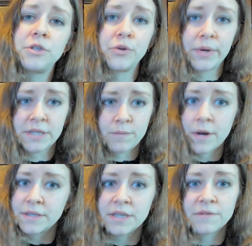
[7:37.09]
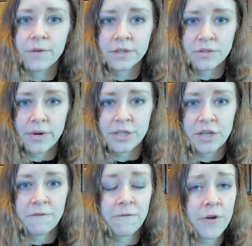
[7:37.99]
to express his
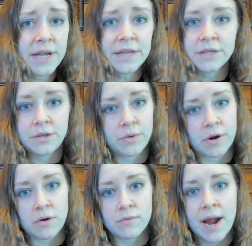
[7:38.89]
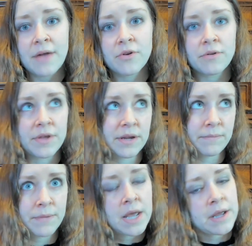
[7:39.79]
frustration freely to her rather than,